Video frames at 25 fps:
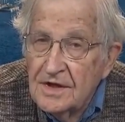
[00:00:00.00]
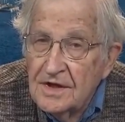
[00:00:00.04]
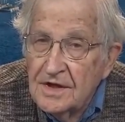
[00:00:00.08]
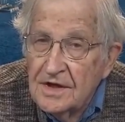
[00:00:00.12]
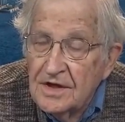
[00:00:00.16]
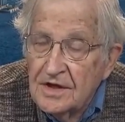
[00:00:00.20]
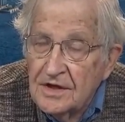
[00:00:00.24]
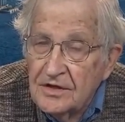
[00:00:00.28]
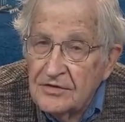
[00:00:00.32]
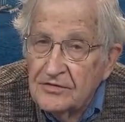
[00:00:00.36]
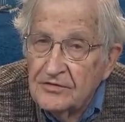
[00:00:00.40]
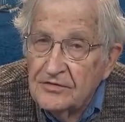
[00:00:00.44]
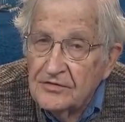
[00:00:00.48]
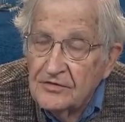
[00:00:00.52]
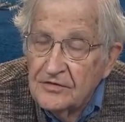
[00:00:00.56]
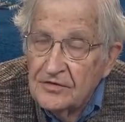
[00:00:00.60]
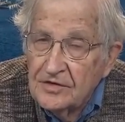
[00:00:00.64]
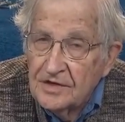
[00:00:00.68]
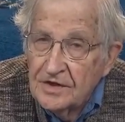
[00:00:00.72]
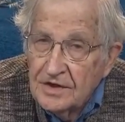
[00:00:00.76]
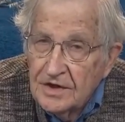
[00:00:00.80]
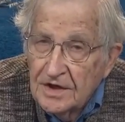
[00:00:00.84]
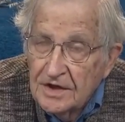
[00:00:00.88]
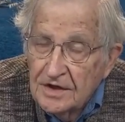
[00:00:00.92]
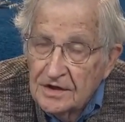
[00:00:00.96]
If
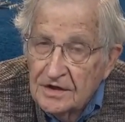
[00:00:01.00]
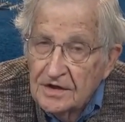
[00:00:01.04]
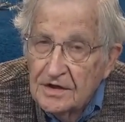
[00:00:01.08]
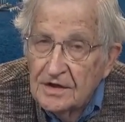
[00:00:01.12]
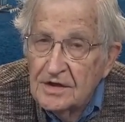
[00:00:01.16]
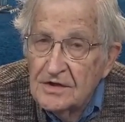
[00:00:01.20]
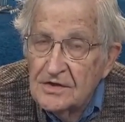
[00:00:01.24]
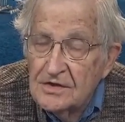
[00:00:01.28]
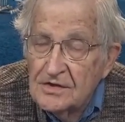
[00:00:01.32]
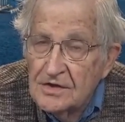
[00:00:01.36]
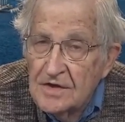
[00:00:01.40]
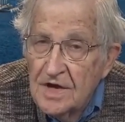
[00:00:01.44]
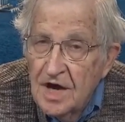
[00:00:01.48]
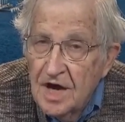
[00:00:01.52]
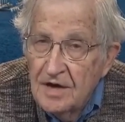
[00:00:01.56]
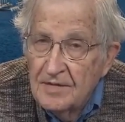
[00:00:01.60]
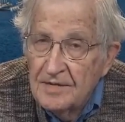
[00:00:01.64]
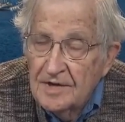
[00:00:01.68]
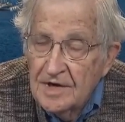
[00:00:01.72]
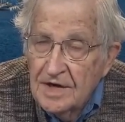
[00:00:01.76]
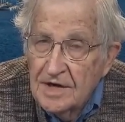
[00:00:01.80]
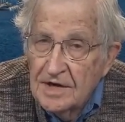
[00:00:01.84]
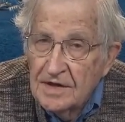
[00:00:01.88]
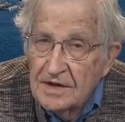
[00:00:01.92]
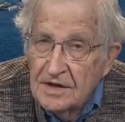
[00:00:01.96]
Clinton is
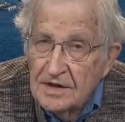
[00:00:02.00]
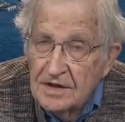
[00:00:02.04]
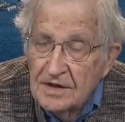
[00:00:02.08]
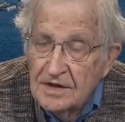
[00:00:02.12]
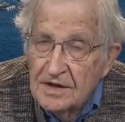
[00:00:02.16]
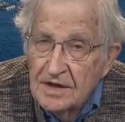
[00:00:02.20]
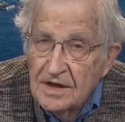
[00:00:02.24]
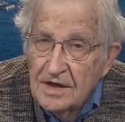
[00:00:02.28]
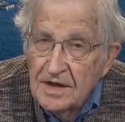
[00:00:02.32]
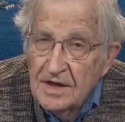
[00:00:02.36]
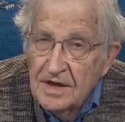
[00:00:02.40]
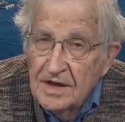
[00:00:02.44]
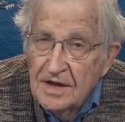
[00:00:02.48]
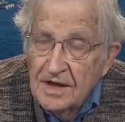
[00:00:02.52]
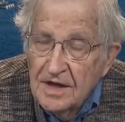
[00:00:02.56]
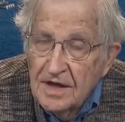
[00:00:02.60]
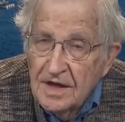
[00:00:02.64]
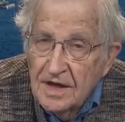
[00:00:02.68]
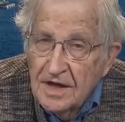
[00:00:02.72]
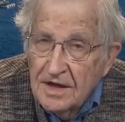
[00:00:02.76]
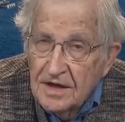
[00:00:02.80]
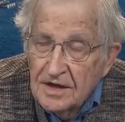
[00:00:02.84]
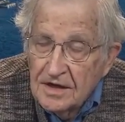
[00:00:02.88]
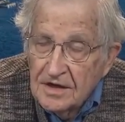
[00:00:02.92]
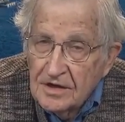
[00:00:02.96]
nominated
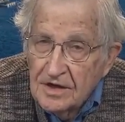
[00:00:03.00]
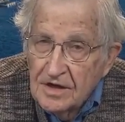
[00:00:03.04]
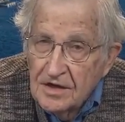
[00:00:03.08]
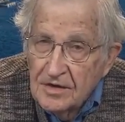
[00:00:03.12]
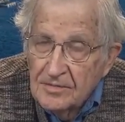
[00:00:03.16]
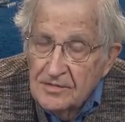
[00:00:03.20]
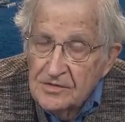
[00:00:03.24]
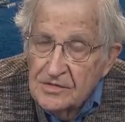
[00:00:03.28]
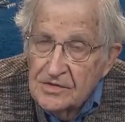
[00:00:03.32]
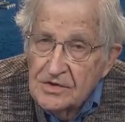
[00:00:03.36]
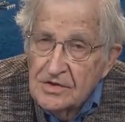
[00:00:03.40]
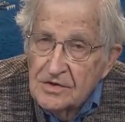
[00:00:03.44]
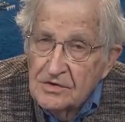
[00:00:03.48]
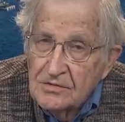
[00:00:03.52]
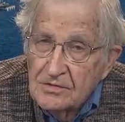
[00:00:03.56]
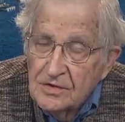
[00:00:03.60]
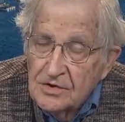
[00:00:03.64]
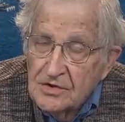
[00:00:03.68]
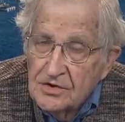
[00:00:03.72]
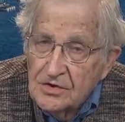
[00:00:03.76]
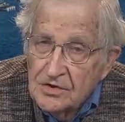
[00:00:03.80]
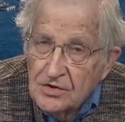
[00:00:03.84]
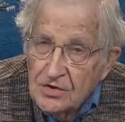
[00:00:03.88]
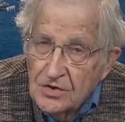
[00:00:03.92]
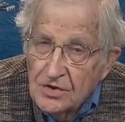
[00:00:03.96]
and it comes to a
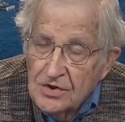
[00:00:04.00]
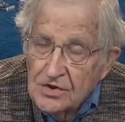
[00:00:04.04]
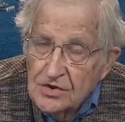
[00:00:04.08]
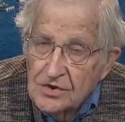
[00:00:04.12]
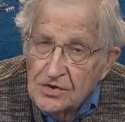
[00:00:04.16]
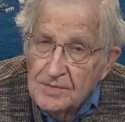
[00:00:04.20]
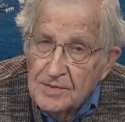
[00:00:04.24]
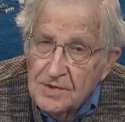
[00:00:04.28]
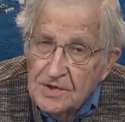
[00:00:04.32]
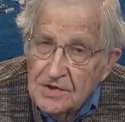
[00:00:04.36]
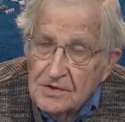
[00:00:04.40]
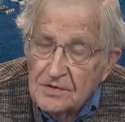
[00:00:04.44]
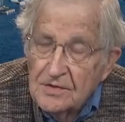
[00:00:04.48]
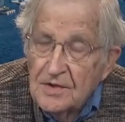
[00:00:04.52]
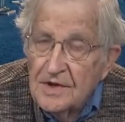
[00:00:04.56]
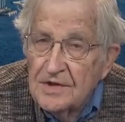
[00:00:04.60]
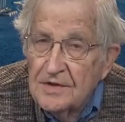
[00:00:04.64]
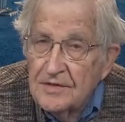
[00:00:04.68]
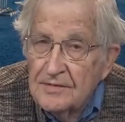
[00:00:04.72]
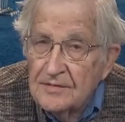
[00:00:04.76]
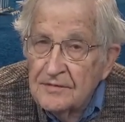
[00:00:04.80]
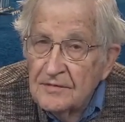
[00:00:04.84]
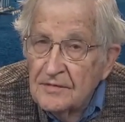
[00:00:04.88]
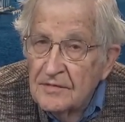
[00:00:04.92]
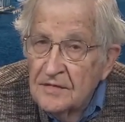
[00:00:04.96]
choice
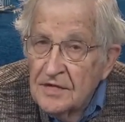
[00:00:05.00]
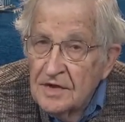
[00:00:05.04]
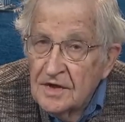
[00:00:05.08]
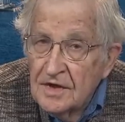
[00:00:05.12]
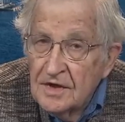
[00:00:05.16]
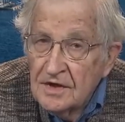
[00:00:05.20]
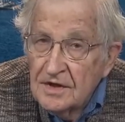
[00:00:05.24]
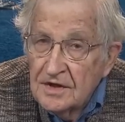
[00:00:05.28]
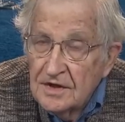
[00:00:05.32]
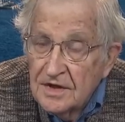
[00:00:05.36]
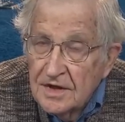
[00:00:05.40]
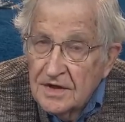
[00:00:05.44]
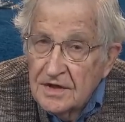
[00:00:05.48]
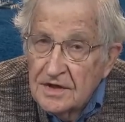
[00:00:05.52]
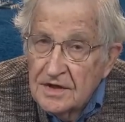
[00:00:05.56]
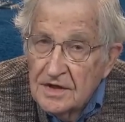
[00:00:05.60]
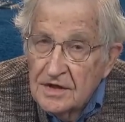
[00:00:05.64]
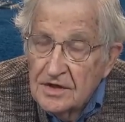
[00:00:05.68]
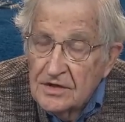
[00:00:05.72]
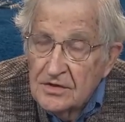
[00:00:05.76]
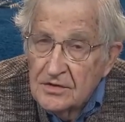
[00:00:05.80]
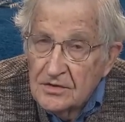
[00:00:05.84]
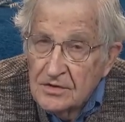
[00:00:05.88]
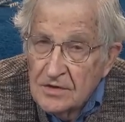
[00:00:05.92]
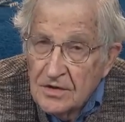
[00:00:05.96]
between Clinton
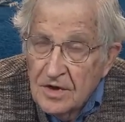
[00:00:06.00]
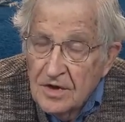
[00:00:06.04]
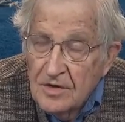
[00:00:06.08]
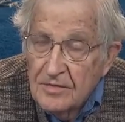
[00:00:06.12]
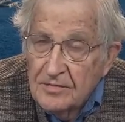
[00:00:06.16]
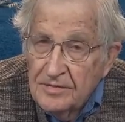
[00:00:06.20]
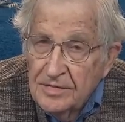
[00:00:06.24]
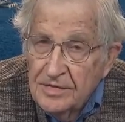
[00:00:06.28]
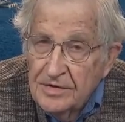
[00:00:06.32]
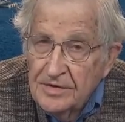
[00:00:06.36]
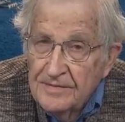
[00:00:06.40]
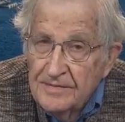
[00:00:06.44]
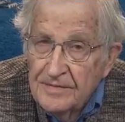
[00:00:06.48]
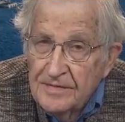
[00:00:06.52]
and Trump,